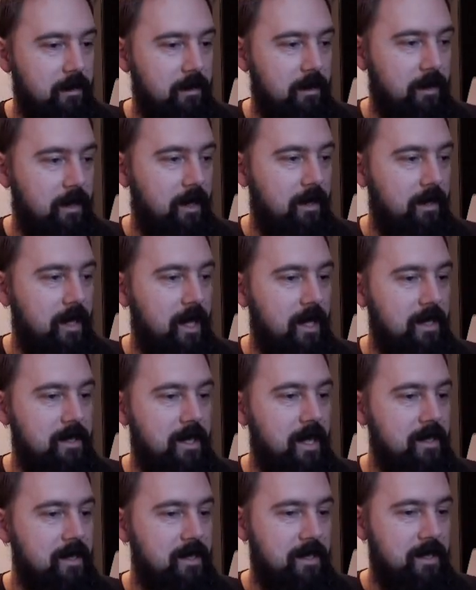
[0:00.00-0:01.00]
Okay,
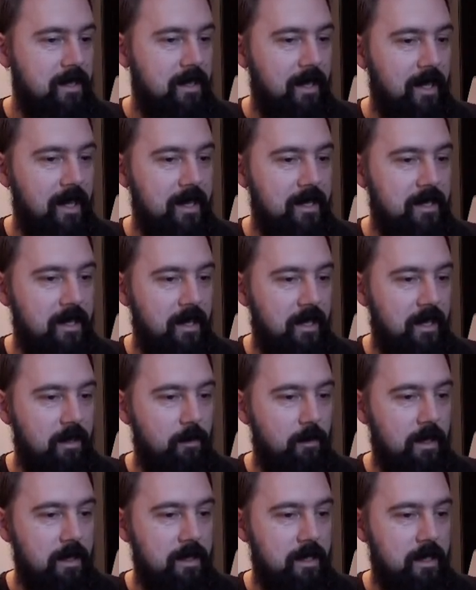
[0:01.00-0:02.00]
that's the last thing.
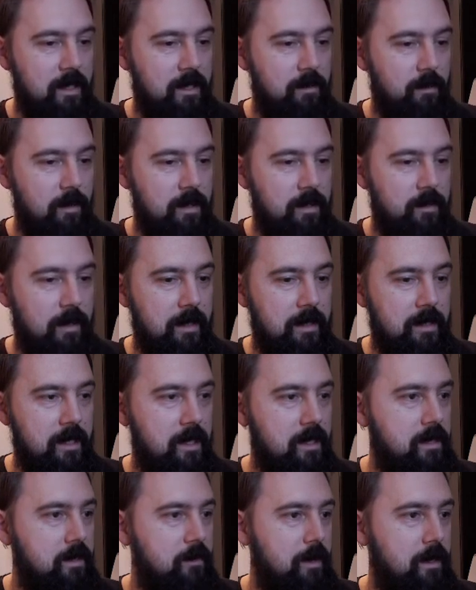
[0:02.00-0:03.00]
12.6 was
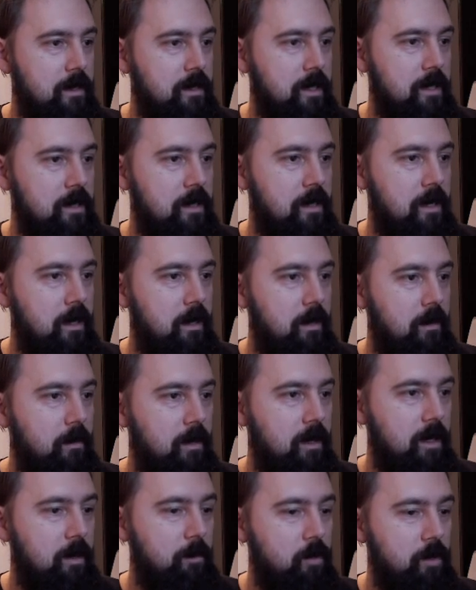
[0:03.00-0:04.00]
12.6, 12.6.
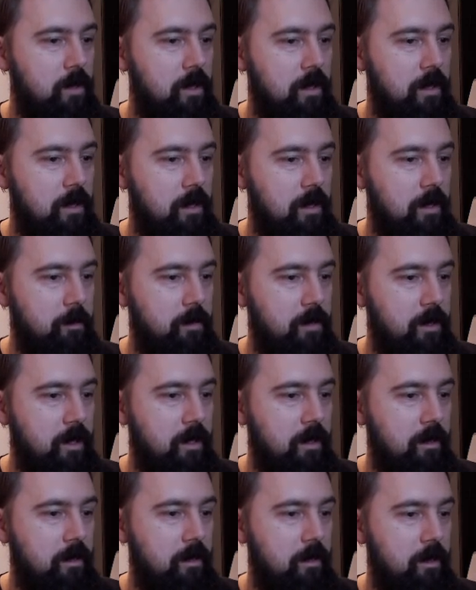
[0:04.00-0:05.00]
We're gonna put it up
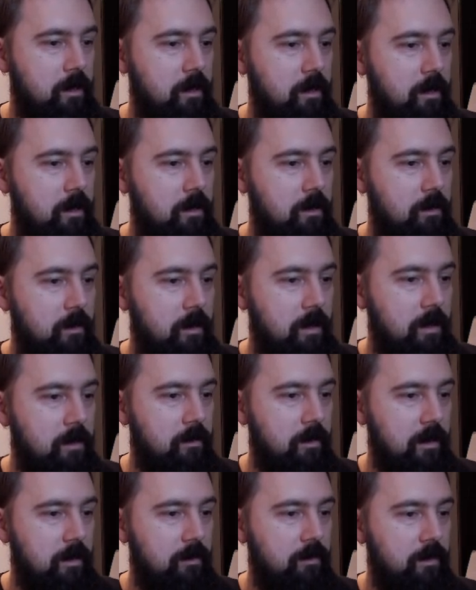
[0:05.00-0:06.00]
here.
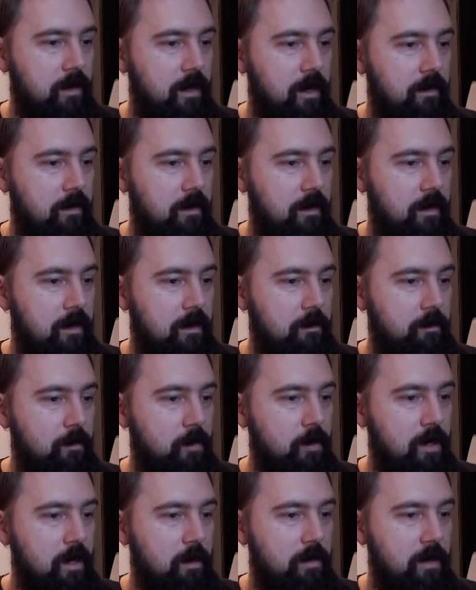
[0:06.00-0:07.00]
12.5
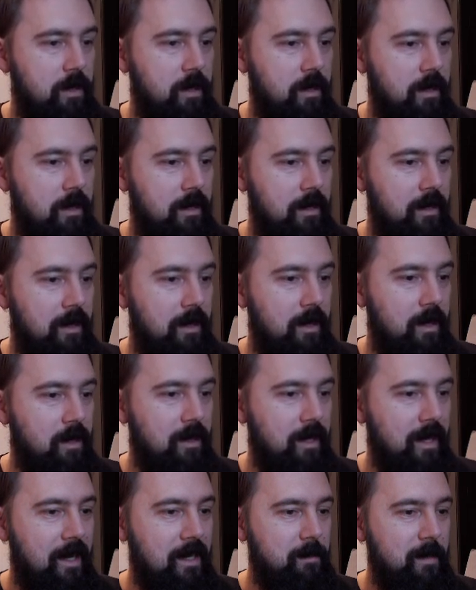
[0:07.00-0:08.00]
up here.
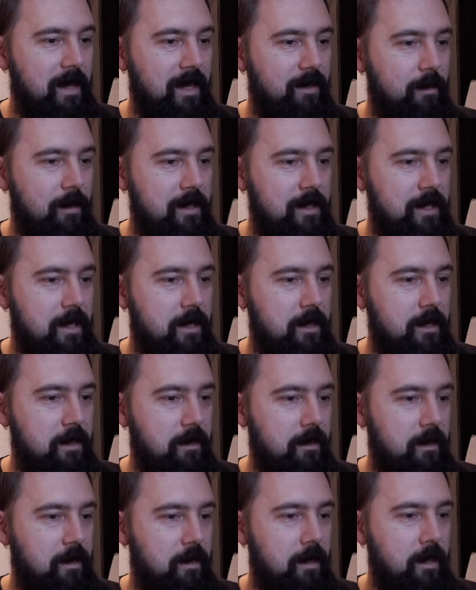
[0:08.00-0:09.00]
Okay, let's make 12.6.
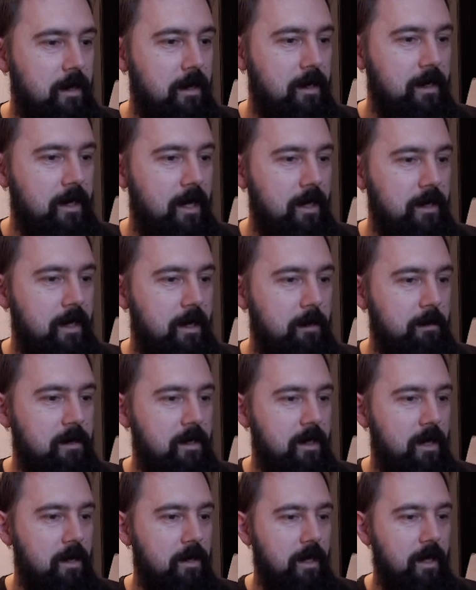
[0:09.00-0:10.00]
God damn.
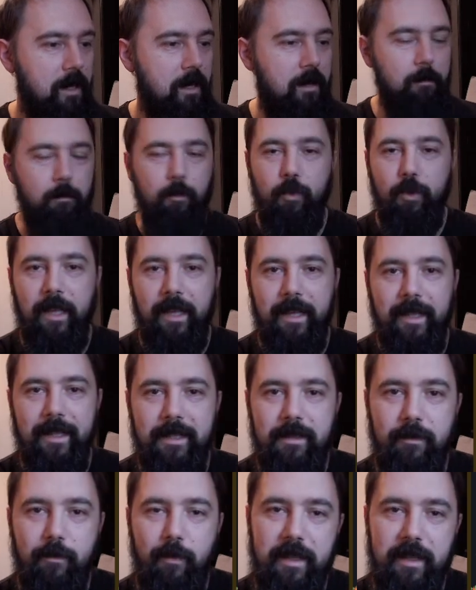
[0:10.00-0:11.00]
Okay, put like
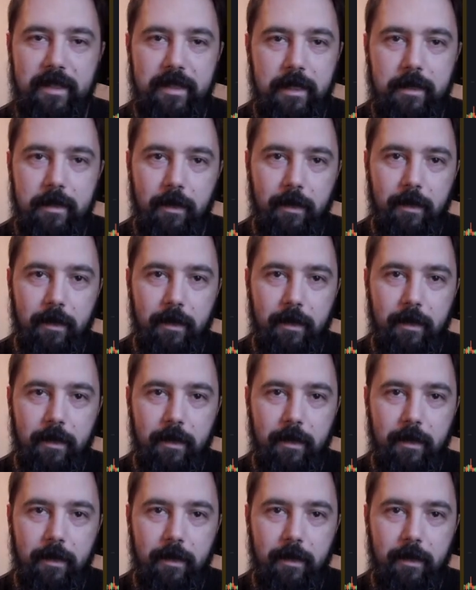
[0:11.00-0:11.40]
this. 12.6.